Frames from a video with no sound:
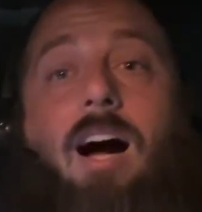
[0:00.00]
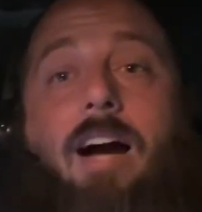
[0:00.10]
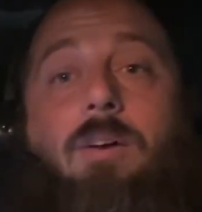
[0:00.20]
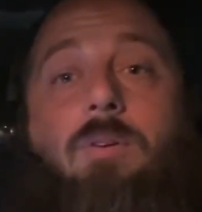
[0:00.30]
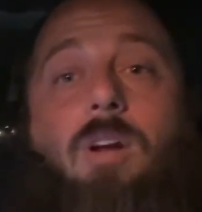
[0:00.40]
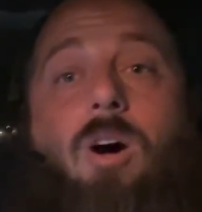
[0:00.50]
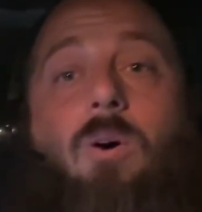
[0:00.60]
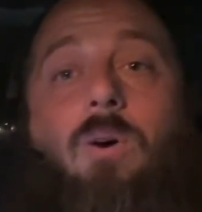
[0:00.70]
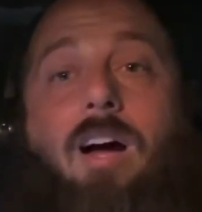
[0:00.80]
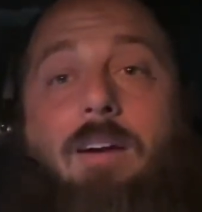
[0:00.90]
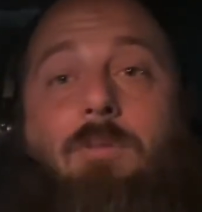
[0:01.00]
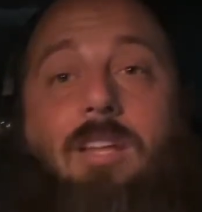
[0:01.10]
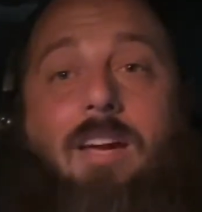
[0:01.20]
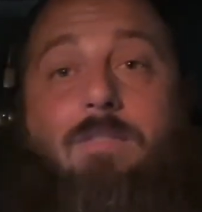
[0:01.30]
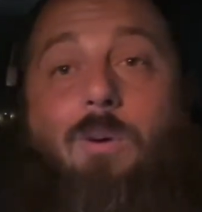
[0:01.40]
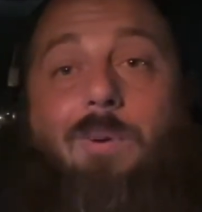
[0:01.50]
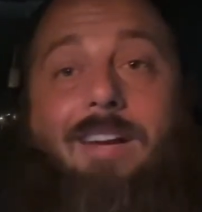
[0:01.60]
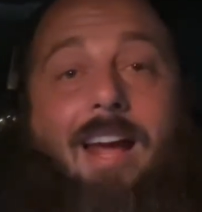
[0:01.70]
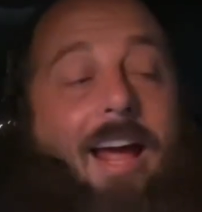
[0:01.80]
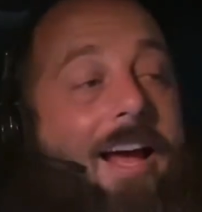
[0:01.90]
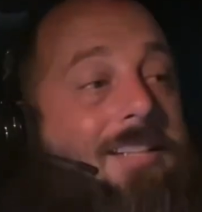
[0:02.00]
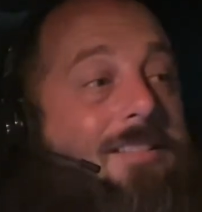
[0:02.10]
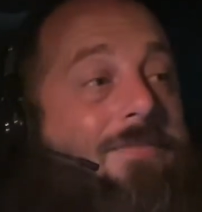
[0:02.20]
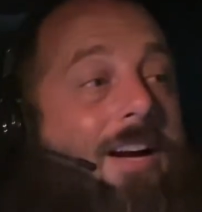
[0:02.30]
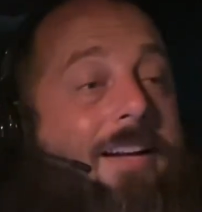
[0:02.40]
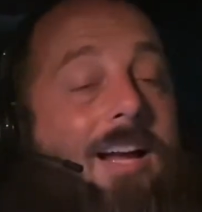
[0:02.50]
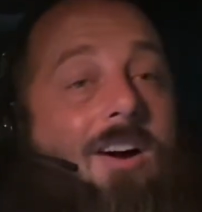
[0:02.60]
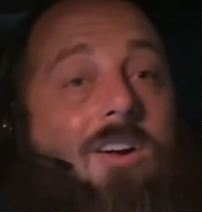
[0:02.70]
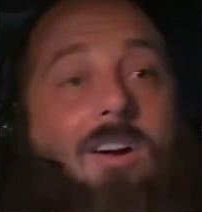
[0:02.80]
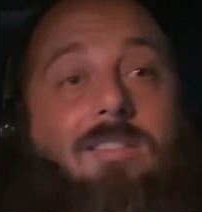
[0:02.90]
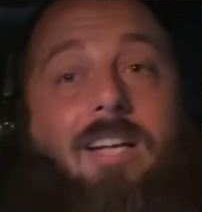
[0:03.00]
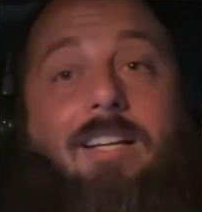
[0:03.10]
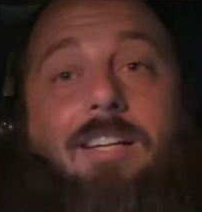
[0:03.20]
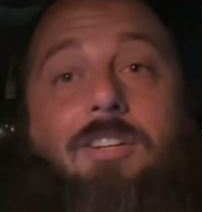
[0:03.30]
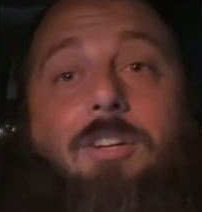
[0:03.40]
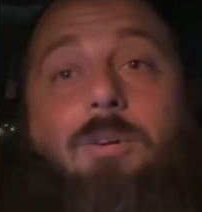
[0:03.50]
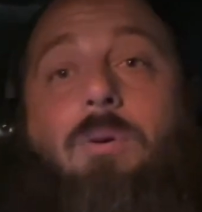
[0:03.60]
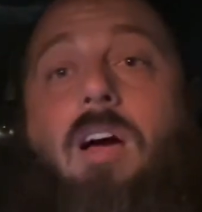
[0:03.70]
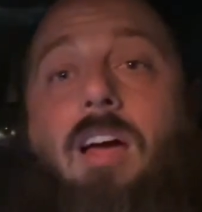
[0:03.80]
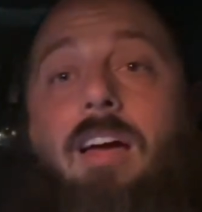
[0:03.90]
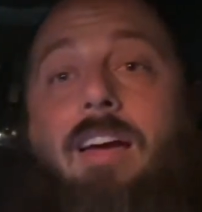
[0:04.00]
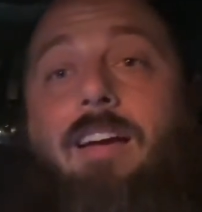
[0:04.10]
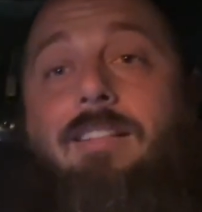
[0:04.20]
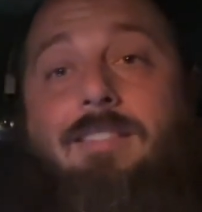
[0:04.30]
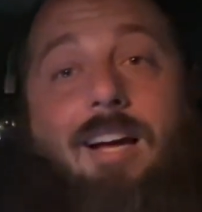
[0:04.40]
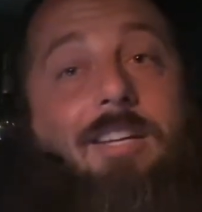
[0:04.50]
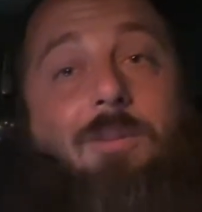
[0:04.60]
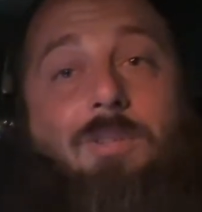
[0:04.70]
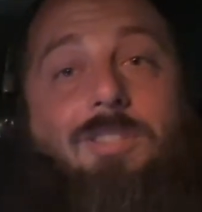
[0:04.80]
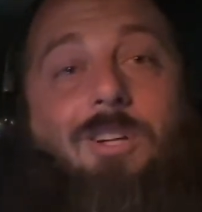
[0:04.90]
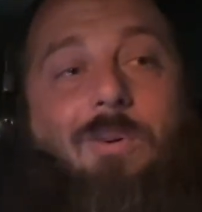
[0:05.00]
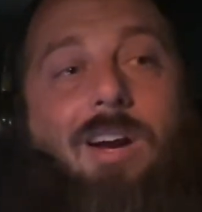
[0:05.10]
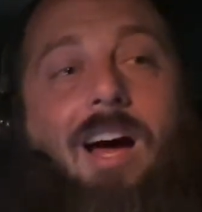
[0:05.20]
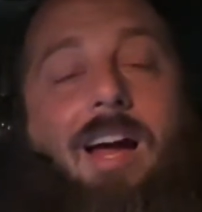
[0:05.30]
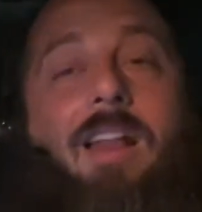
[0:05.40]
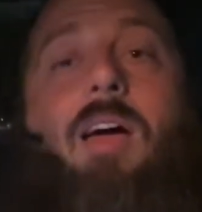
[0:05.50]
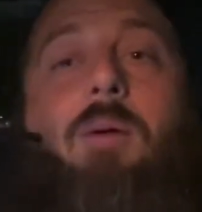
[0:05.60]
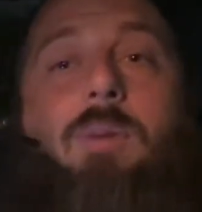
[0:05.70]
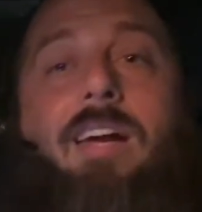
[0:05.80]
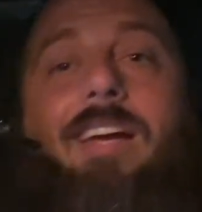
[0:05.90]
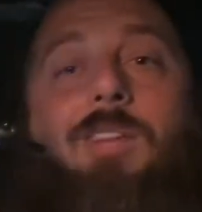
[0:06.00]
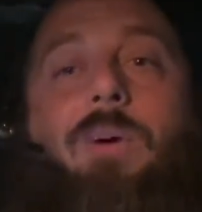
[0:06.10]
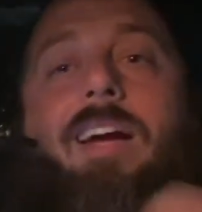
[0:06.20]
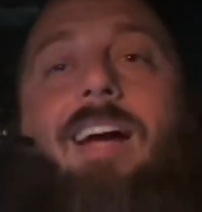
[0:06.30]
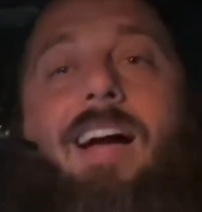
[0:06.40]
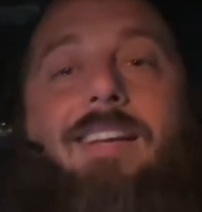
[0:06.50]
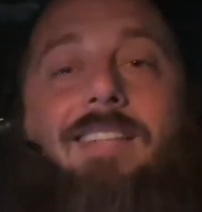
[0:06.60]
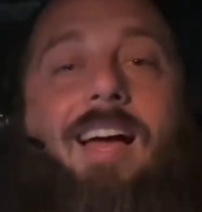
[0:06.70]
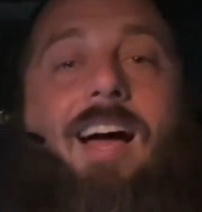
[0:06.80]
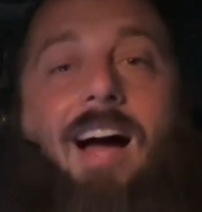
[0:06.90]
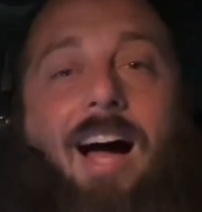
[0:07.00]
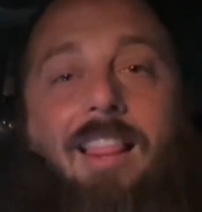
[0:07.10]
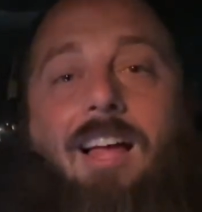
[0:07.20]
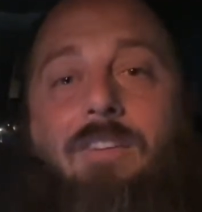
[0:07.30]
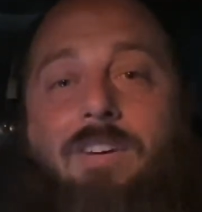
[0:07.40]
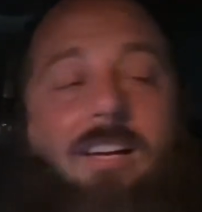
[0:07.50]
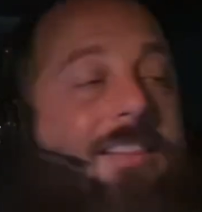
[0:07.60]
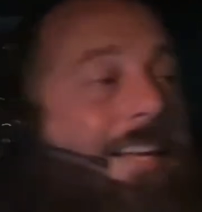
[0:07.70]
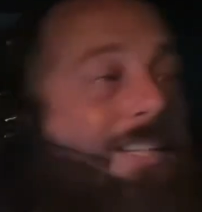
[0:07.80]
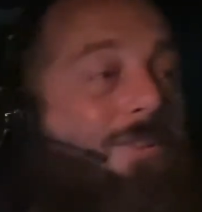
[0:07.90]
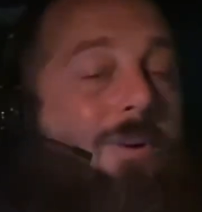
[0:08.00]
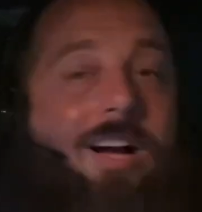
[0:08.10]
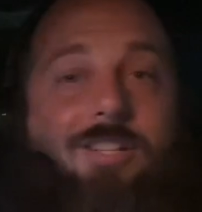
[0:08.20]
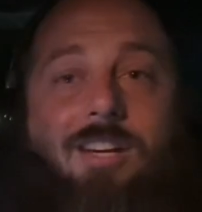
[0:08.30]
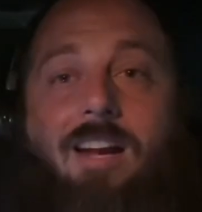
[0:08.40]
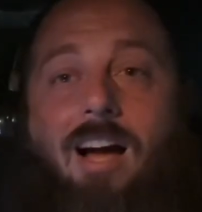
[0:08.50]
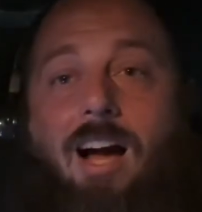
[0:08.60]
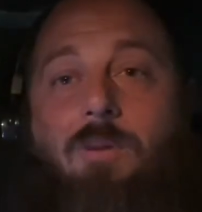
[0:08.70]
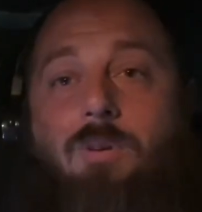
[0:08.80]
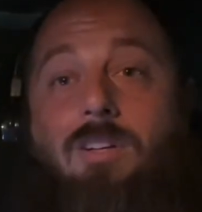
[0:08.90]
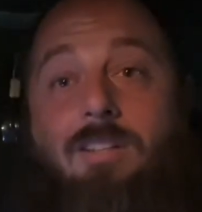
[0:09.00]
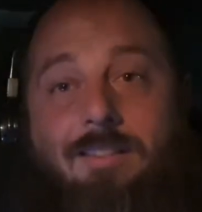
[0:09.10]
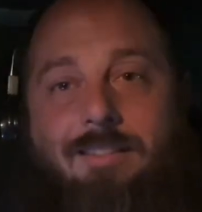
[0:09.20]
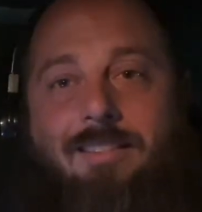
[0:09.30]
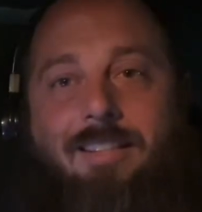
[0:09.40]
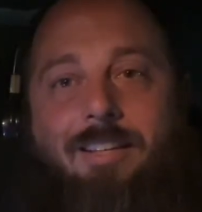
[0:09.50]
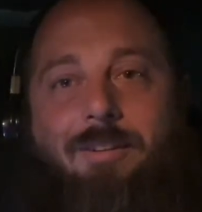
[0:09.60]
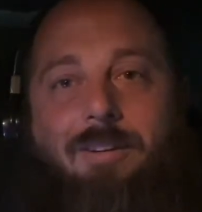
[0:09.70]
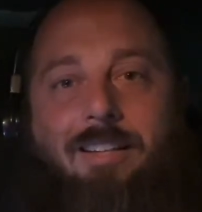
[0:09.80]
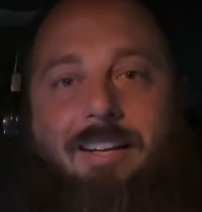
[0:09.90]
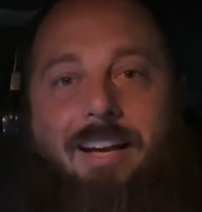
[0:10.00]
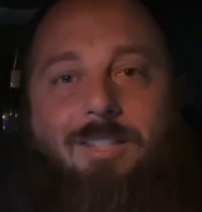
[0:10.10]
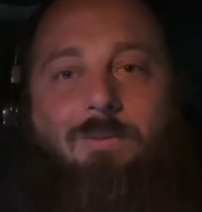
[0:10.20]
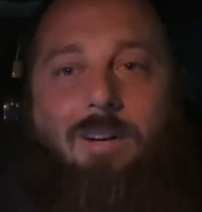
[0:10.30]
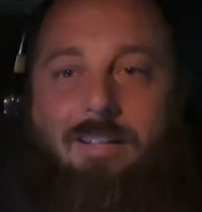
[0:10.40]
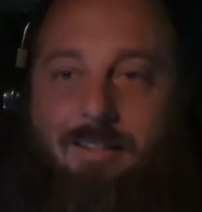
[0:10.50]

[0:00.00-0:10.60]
I don't know. I really have no one to ask to find out. All I can do is tell you what's going on. But either way, guys, I love you. Thanks for watching. I will see you on the next one.